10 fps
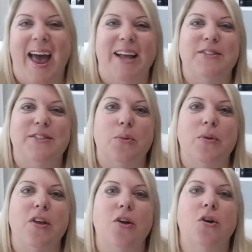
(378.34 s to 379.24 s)
And so
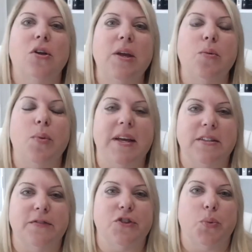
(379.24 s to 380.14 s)
in the early
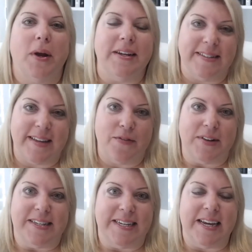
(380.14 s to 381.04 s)
weeks of
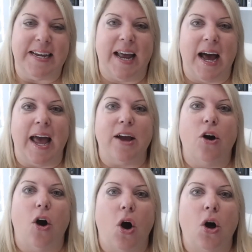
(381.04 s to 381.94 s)
2017, I
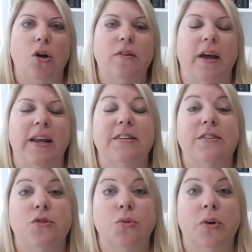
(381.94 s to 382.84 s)
called an
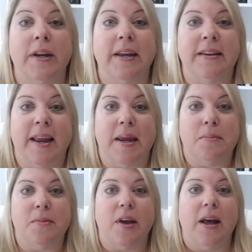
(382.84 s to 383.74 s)
historian
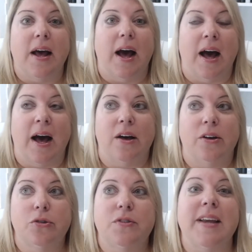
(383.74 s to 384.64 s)
named,
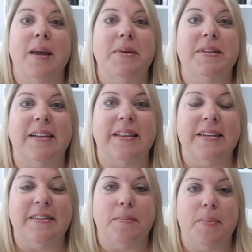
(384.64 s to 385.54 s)
whose name is
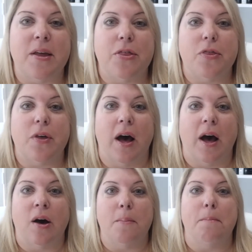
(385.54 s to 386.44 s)
Elizabeth
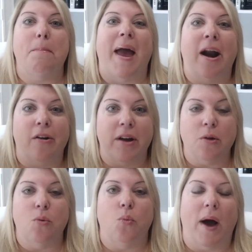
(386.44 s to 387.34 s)

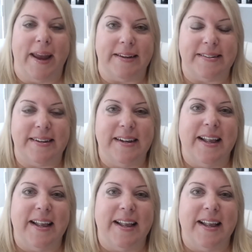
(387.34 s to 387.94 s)
Barry White.